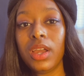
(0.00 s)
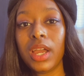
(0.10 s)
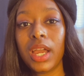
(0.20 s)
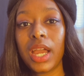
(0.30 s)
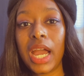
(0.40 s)

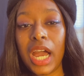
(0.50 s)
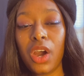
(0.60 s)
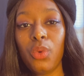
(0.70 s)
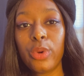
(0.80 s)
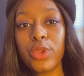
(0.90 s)

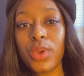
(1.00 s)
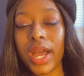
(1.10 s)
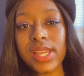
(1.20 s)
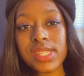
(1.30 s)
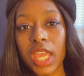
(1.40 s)
how were you
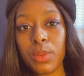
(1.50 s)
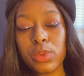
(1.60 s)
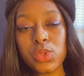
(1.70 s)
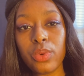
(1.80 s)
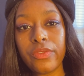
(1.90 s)
guys able
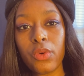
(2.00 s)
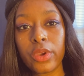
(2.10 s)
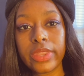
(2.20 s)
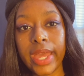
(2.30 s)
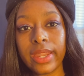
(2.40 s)
to
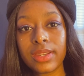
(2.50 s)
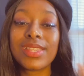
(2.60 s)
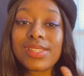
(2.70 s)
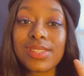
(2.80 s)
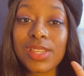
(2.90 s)
afford that?
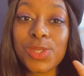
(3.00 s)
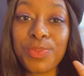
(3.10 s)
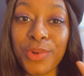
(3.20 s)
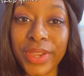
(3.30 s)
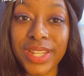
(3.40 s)
The sixth
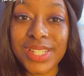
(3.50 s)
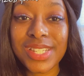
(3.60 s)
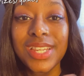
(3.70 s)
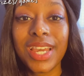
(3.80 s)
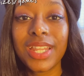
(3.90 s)
point
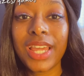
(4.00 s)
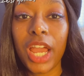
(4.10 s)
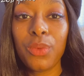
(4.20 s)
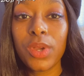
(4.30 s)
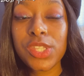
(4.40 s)
that
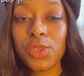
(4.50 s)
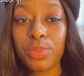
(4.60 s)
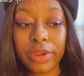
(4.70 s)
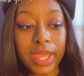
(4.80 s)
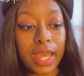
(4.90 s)
I want to
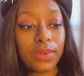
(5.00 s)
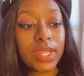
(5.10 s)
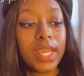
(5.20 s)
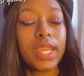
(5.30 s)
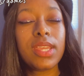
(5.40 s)
bring out
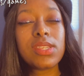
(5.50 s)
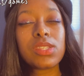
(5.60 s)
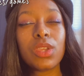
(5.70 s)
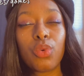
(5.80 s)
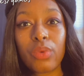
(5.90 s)

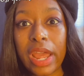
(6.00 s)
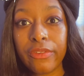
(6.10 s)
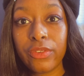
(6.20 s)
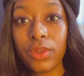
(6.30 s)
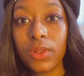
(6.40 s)
is
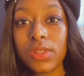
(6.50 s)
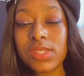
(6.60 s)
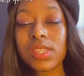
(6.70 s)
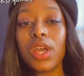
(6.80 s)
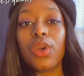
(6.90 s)

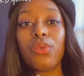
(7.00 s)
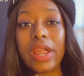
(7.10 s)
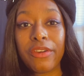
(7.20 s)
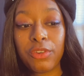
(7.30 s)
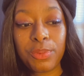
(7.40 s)
raffles,
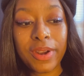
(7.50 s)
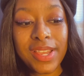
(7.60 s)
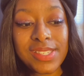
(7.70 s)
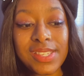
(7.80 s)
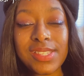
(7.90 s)
raffle
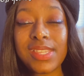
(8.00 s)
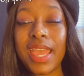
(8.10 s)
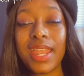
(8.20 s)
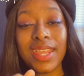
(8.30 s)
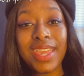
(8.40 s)
prizes,
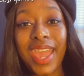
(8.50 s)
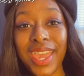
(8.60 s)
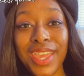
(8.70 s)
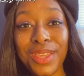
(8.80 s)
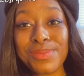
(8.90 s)
and
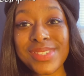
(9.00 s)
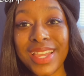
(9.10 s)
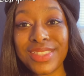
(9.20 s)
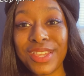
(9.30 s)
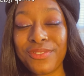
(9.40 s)
games
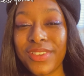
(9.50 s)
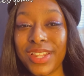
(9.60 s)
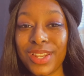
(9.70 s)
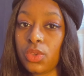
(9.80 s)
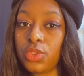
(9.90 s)
at the
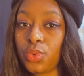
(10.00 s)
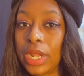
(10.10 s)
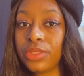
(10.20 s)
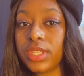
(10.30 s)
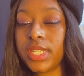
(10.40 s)
event. So
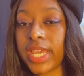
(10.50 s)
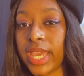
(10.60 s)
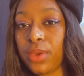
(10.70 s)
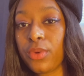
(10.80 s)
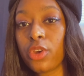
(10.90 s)
throughout the
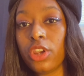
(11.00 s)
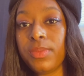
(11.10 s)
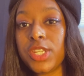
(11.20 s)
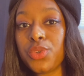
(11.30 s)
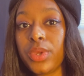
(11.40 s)
day, we're going to
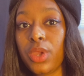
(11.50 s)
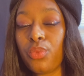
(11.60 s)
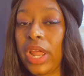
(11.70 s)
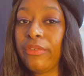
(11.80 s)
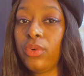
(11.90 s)
be doing
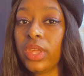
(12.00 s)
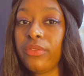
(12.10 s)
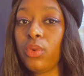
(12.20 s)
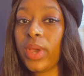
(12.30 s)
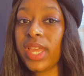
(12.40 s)
raffle
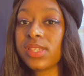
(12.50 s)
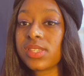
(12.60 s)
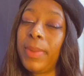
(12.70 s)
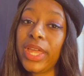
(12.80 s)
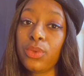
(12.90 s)

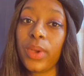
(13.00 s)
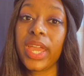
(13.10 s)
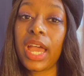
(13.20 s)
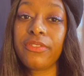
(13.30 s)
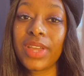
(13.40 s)
giveaways. By the way,
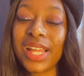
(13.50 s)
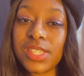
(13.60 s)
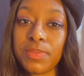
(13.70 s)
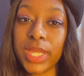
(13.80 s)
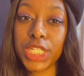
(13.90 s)
I forgot
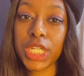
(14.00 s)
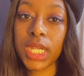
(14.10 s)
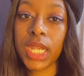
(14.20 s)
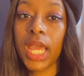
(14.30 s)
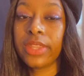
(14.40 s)
to
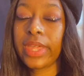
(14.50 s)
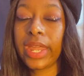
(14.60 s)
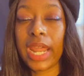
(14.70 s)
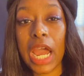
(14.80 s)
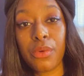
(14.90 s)
mention
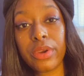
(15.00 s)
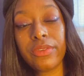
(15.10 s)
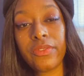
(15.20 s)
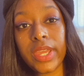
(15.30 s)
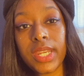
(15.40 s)
that our event